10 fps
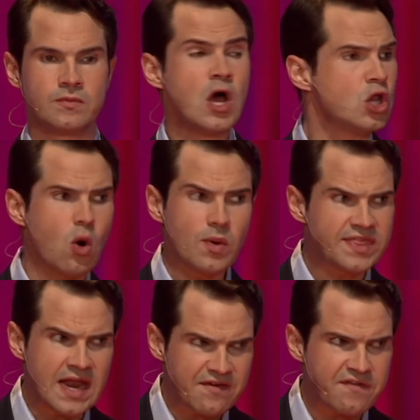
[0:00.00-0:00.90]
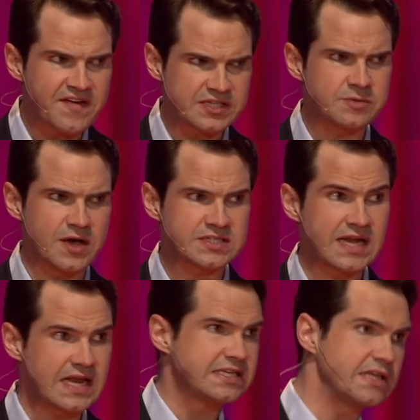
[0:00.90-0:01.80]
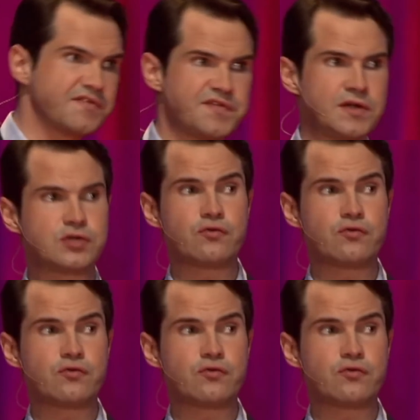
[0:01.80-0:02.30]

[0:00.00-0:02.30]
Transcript: Not with an effervescent personality that filled a